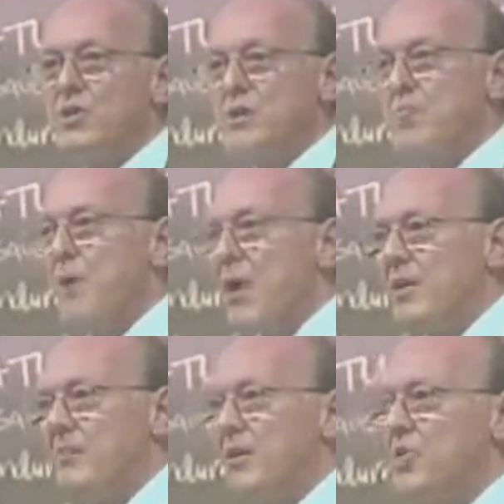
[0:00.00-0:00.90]
which is the
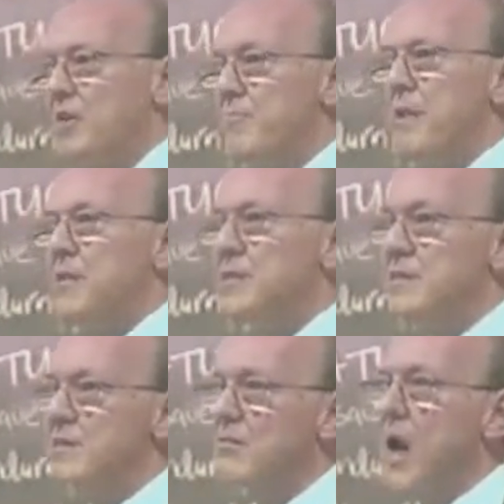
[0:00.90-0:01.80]
body which
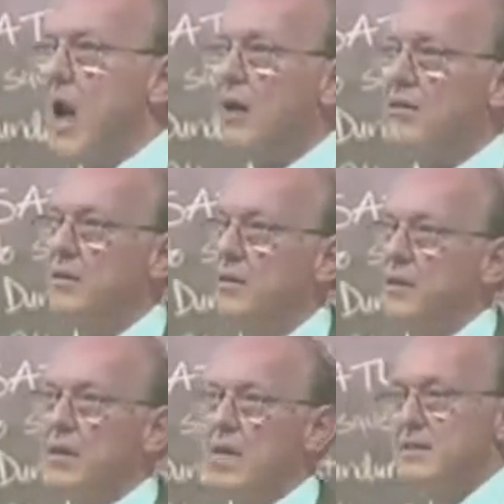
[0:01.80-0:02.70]
administers
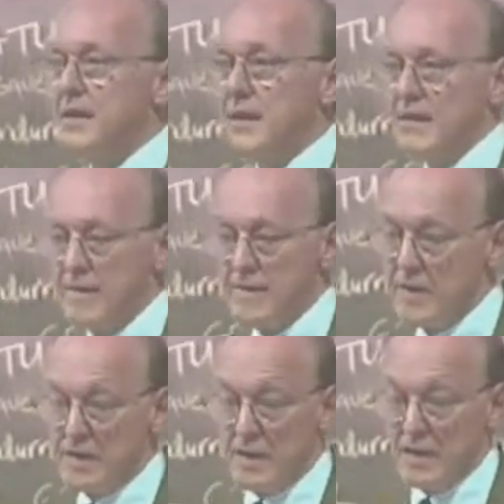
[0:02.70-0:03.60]
Iraq. And,
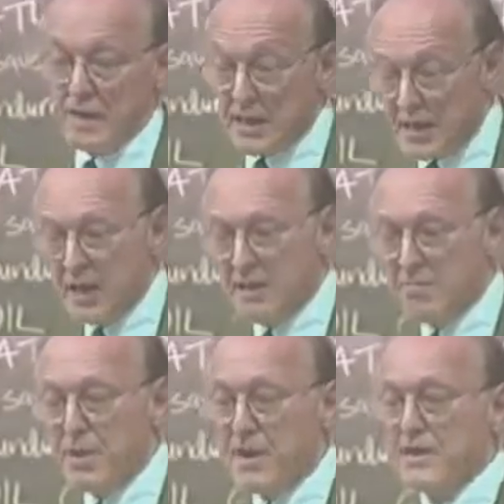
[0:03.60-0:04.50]
uh, uh,
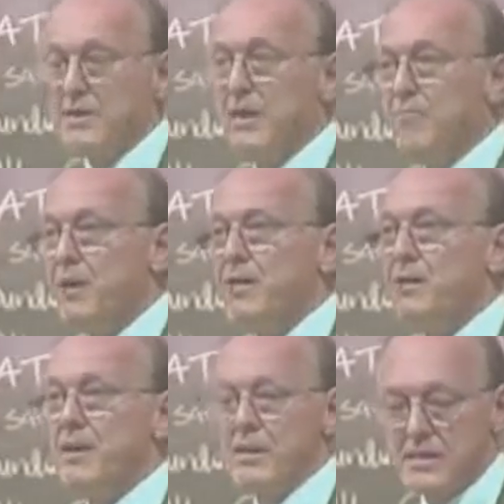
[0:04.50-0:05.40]
it, it, appears
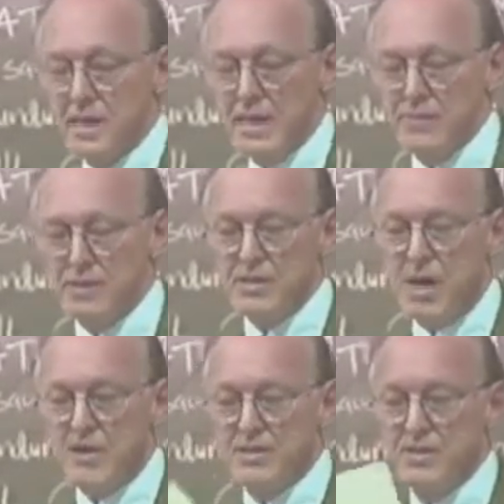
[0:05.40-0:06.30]
that Britain in this
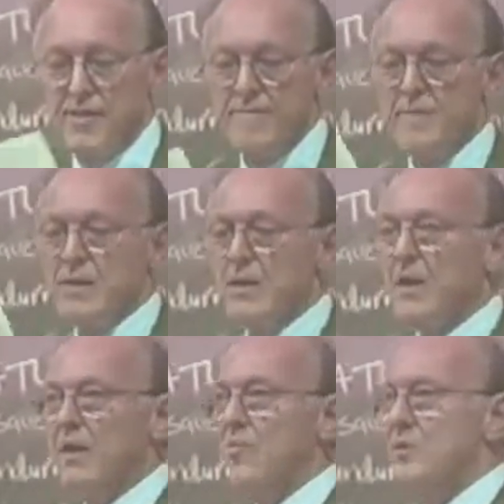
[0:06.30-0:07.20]
case was not,
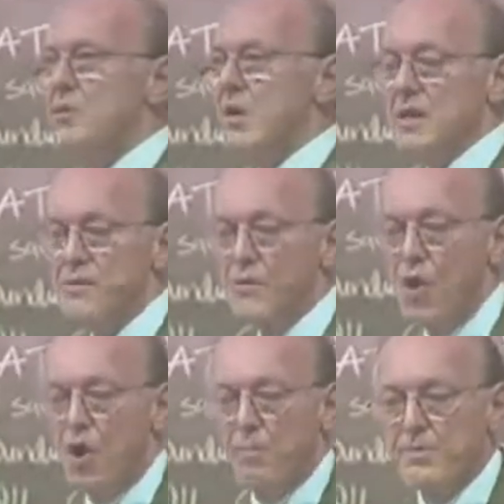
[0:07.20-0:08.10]
uh, was
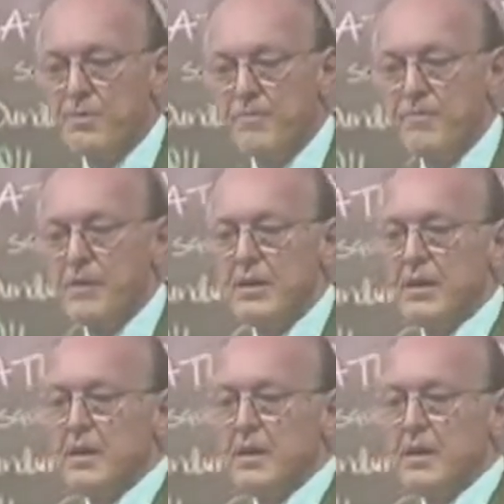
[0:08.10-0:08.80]
not informed.